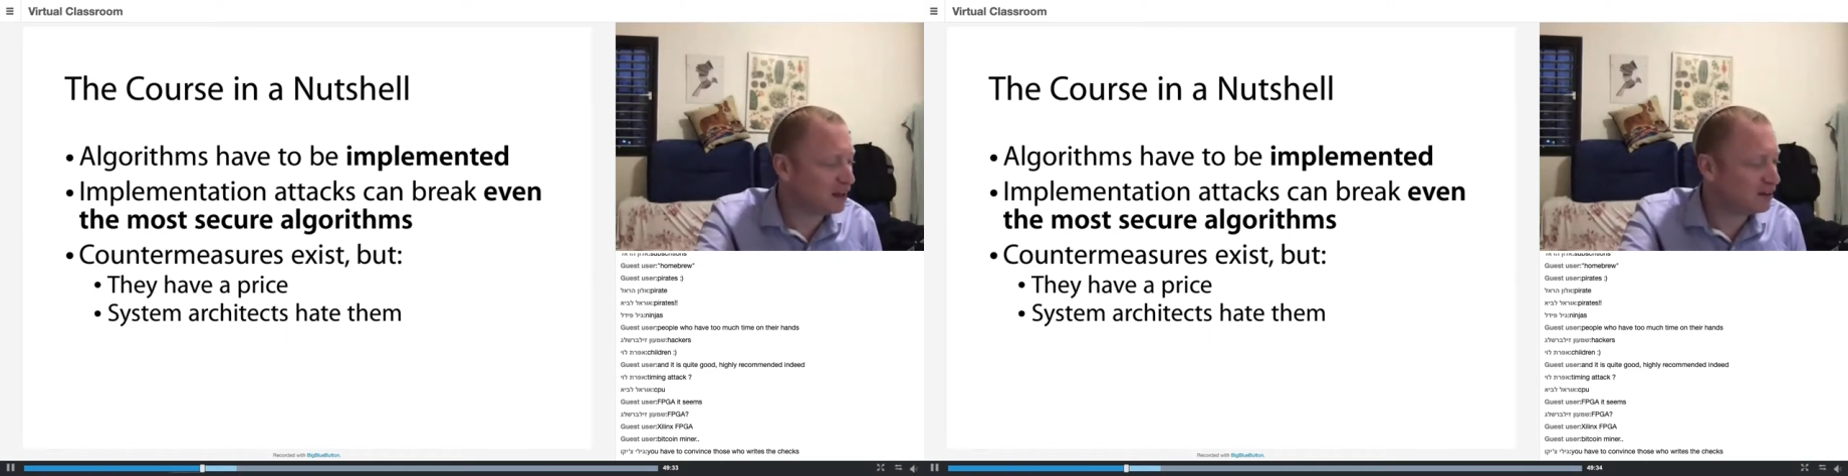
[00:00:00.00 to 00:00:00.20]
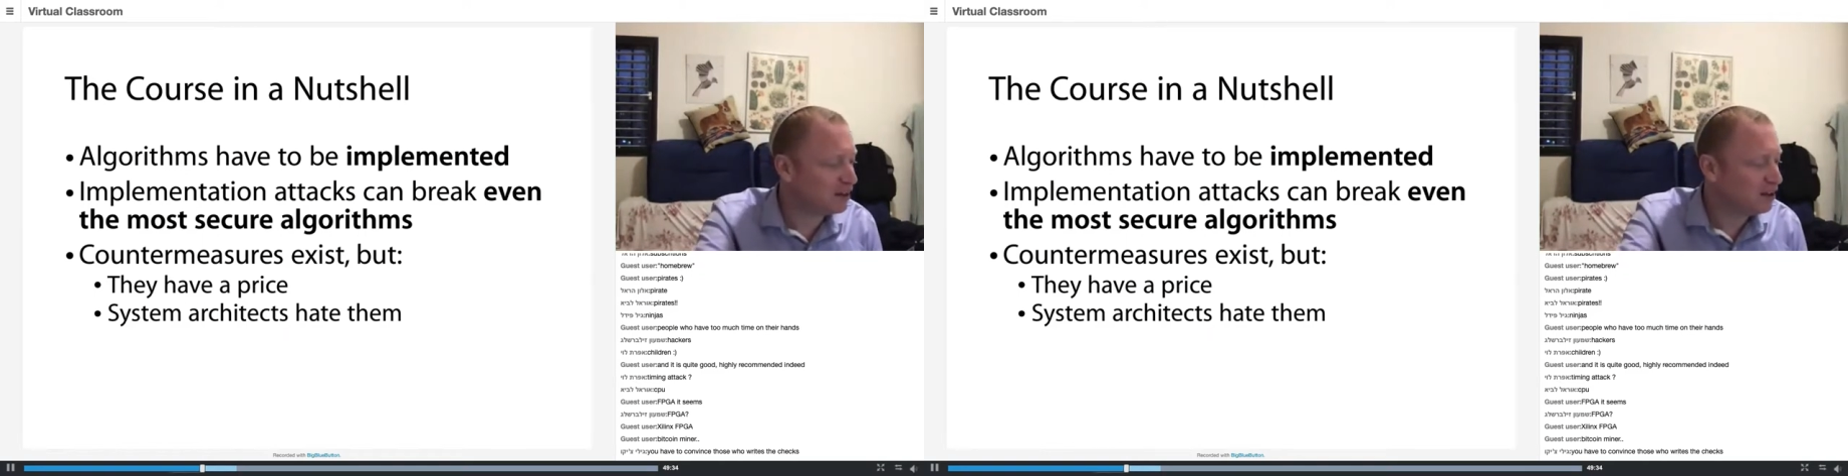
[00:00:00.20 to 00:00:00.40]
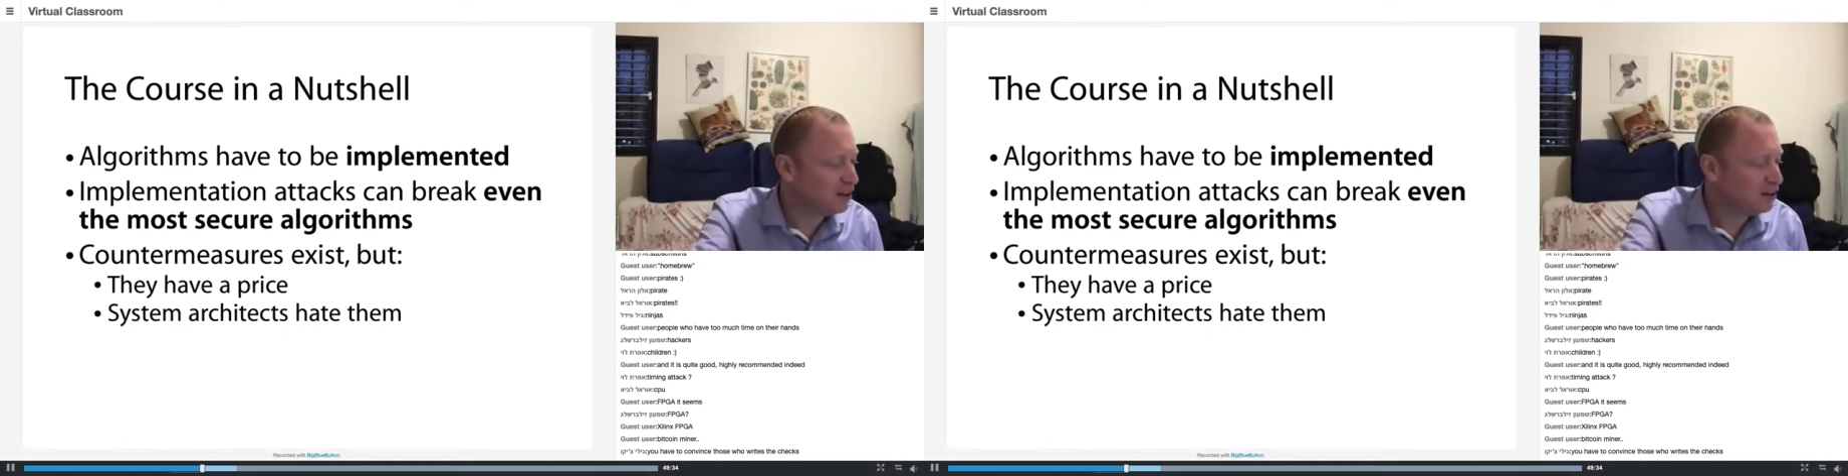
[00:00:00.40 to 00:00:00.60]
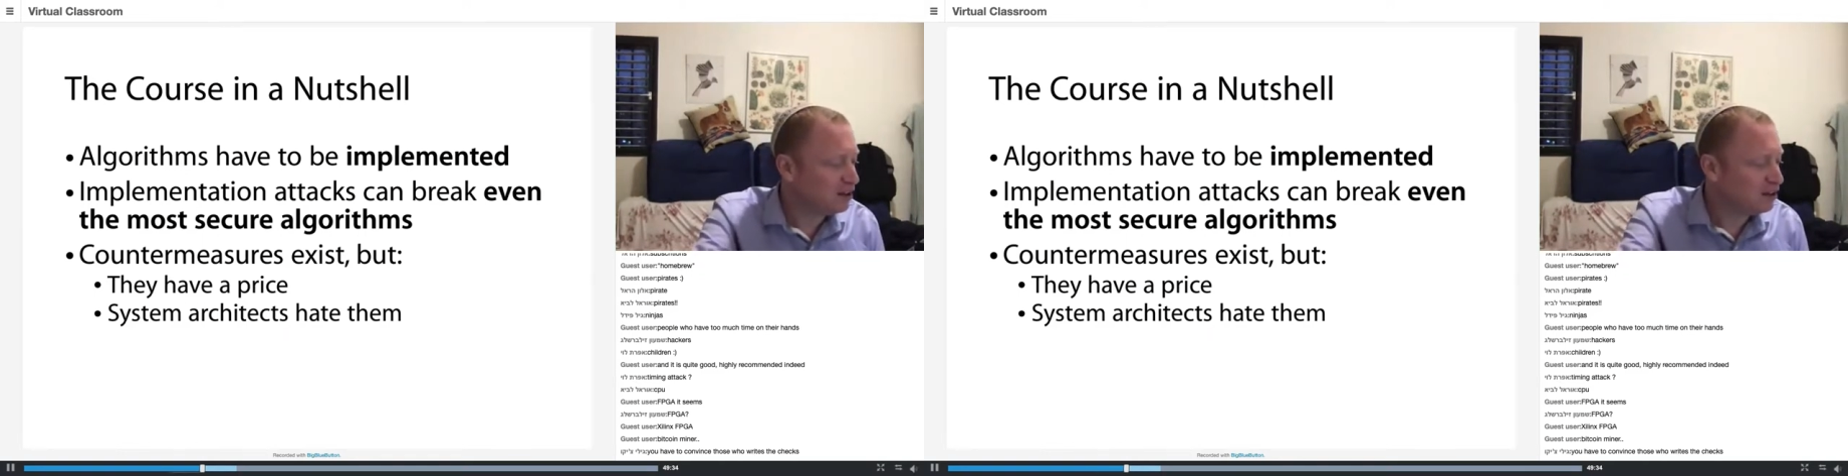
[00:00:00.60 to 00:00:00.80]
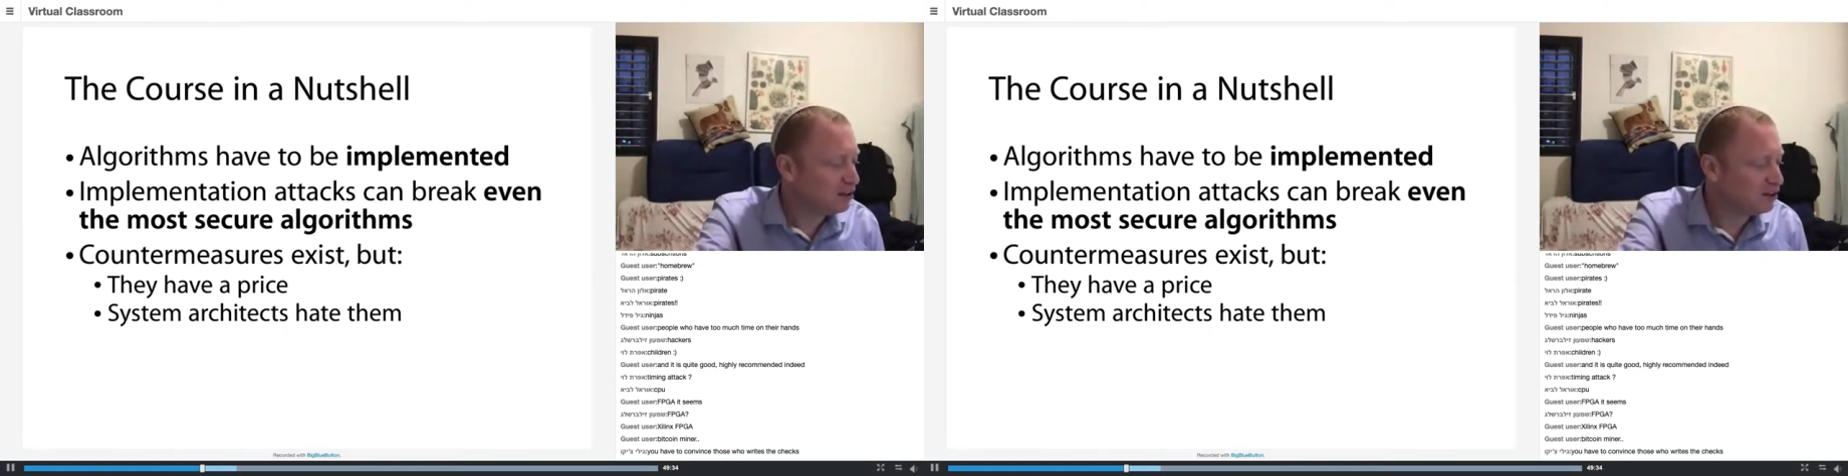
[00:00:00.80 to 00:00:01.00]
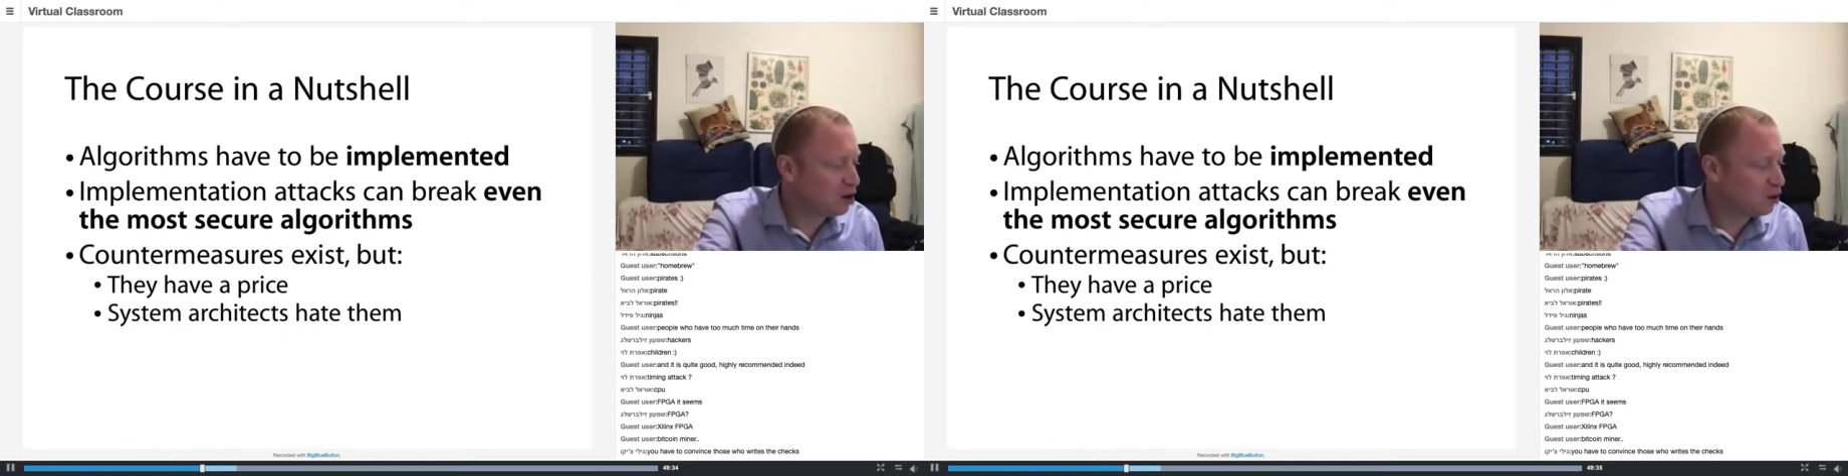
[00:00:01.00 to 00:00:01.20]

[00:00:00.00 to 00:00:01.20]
10-minute break,